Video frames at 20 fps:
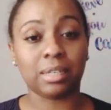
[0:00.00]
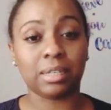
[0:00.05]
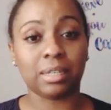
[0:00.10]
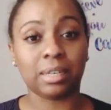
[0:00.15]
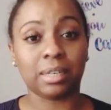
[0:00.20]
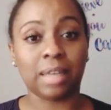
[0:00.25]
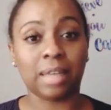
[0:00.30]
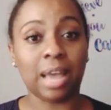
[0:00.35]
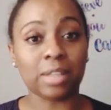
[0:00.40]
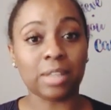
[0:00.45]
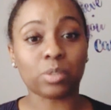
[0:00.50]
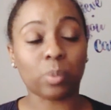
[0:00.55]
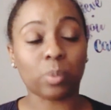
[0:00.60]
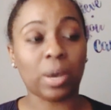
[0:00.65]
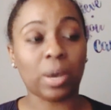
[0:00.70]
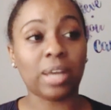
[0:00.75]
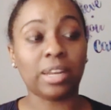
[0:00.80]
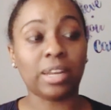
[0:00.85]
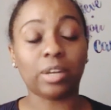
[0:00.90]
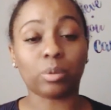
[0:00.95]
That's
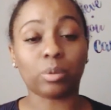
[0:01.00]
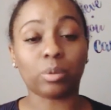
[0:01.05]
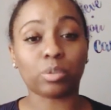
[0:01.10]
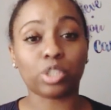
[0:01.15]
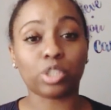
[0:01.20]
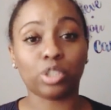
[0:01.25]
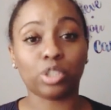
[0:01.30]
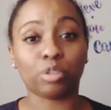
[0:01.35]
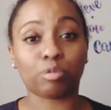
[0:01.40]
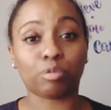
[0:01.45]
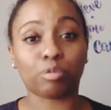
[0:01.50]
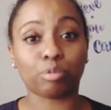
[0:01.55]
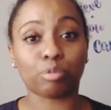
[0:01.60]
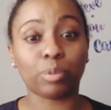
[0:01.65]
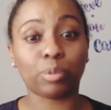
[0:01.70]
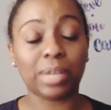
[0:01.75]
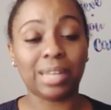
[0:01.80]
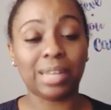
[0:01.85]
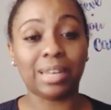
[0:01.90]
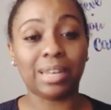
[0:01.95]
why they don't see the
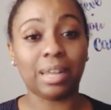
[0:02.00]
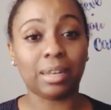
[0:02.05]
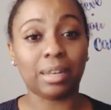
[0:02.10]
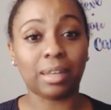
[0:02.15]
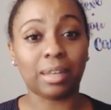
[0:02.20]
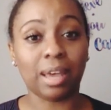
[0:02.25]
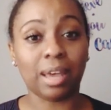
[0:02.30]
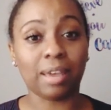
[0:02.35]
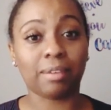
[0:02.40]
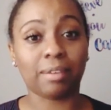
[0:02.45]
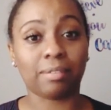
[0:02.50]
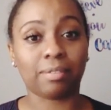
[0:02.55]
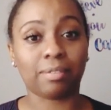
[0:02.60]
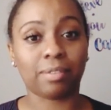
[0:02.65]
fruit in their life,